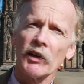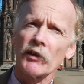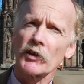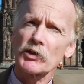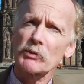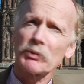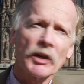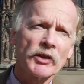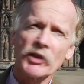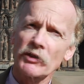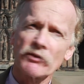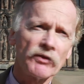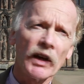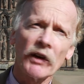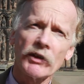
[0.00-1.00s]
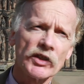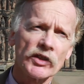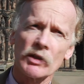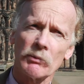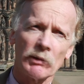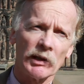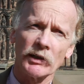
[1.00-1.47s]
there's a process very
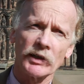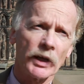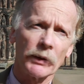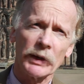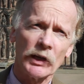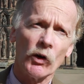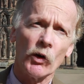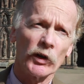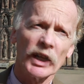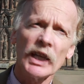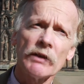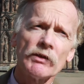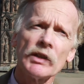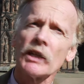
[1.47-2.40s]
similar going on even